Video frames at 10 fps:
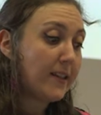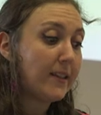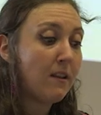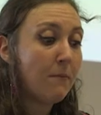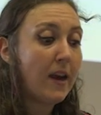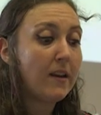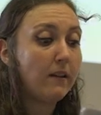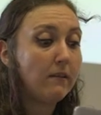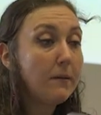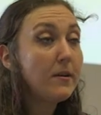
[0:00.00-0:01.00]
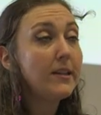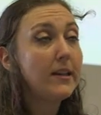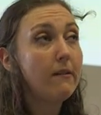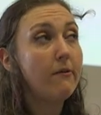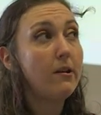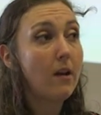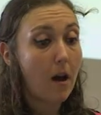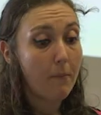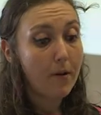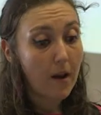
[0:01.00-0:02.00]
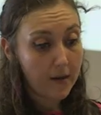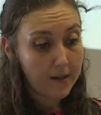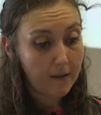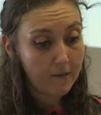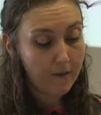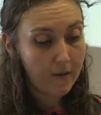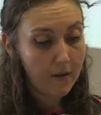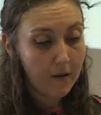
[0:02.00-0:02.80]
is in the main eliminative and not productive.